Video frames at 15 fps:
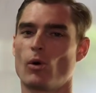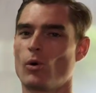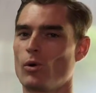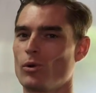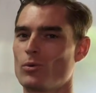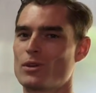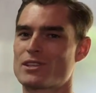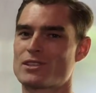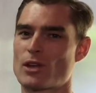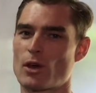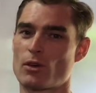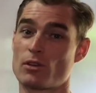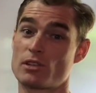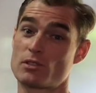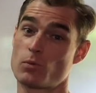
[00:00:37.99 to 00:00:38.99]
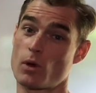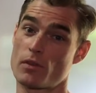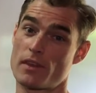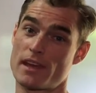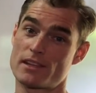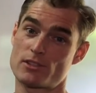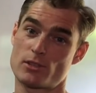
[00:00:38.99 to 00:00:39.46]
always knows
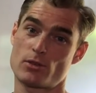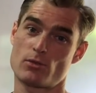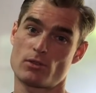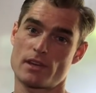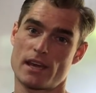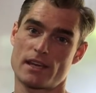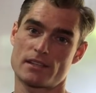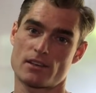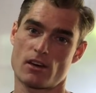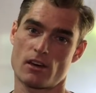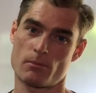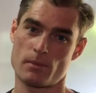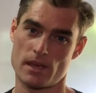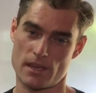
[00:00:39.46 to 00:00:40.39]
what their 2K time